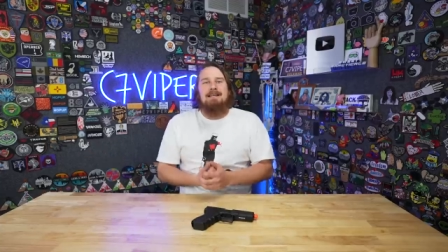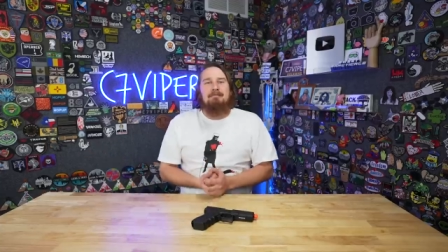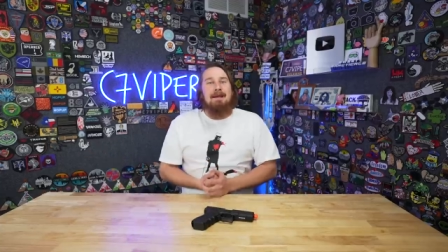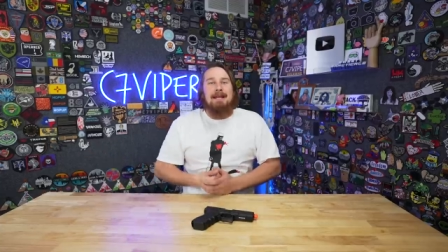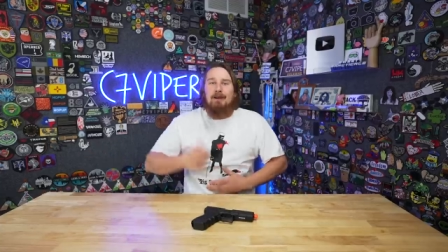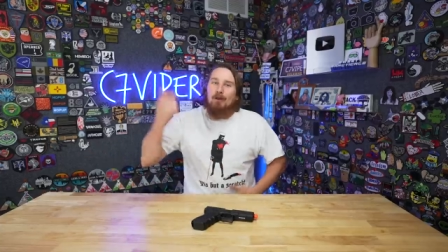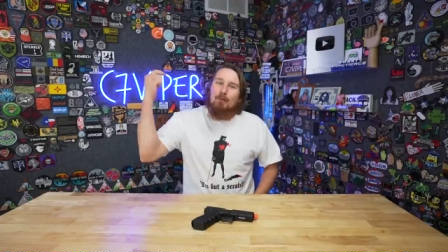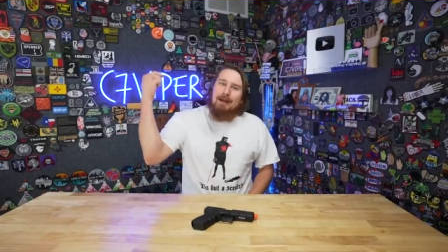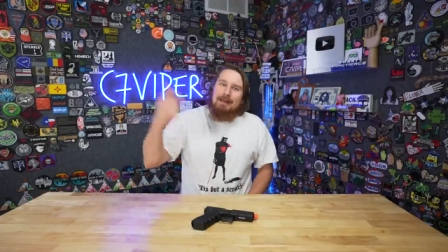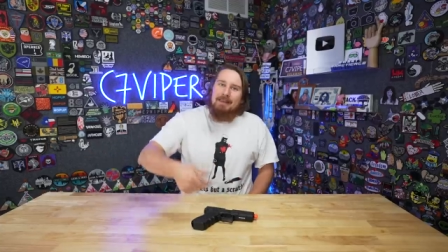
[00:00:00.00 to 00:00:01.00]
have made it all the
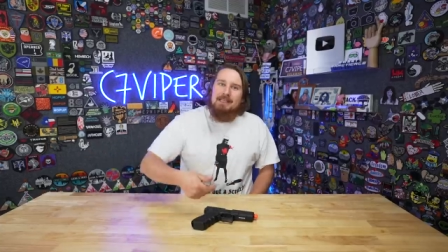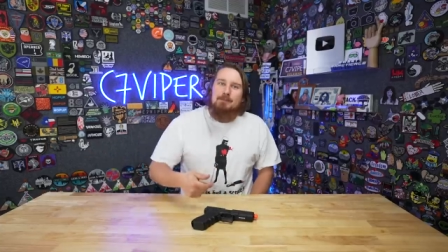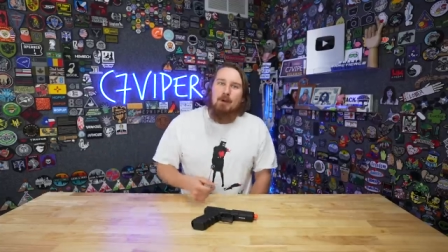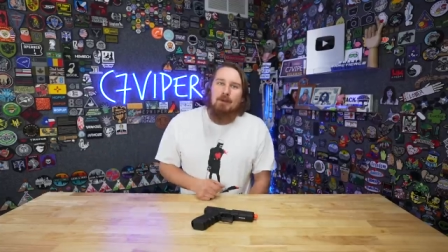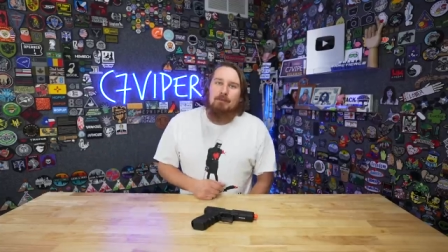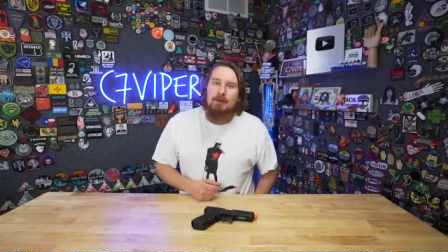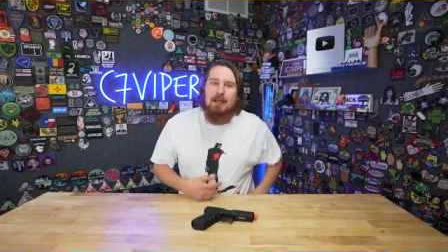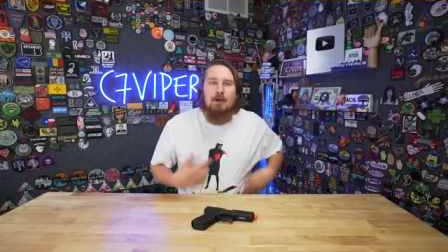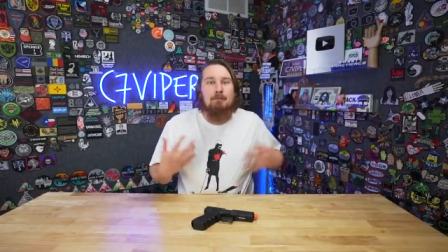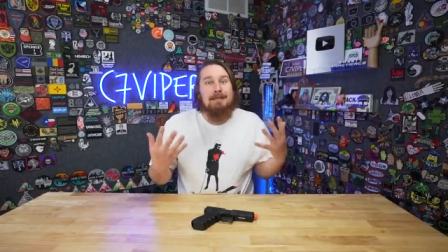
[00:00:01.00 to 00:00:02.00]
way to this part of the
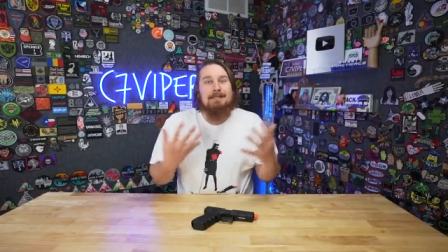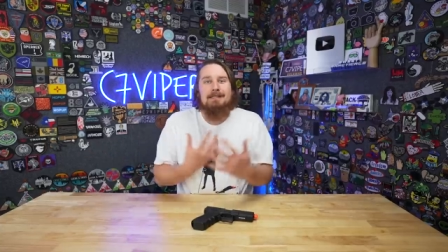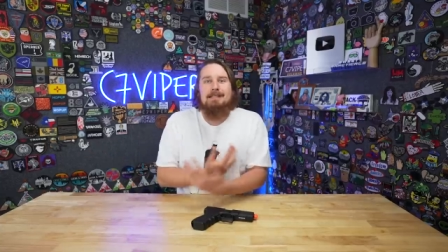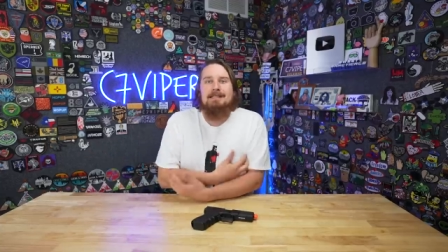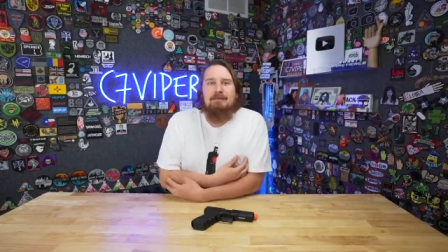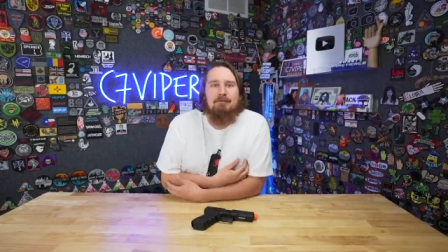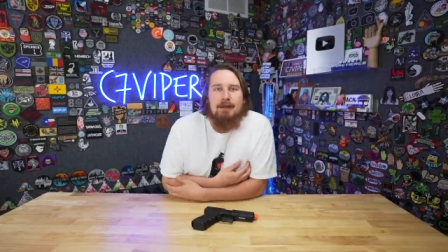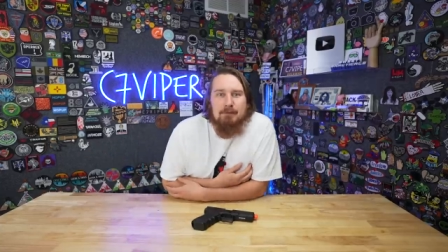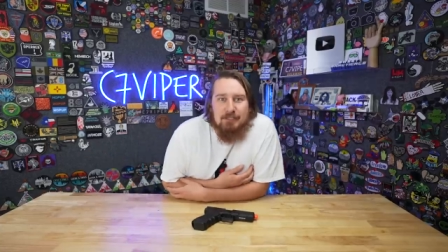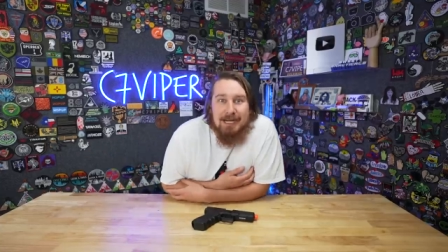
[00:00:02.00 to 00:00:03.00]
video, Mrs. C7
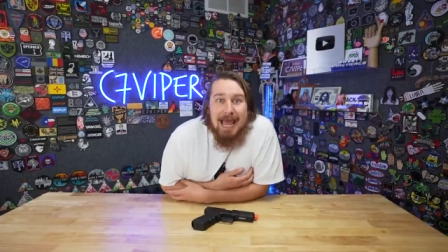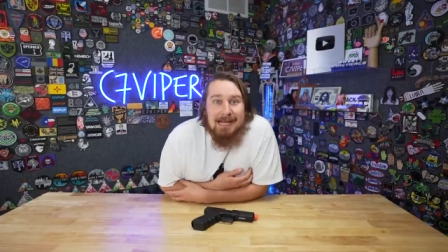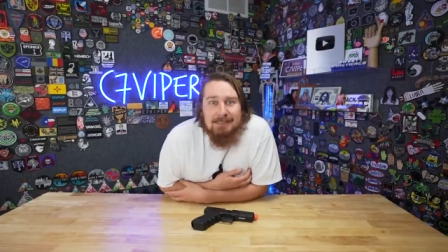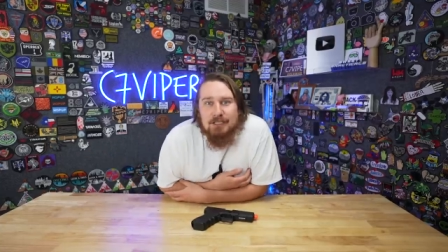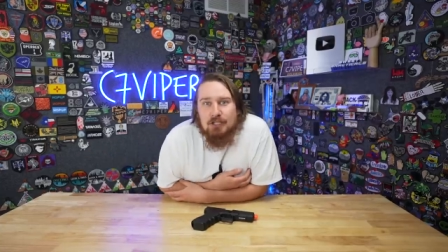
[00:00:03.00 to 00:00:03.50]
Viper is gonna ask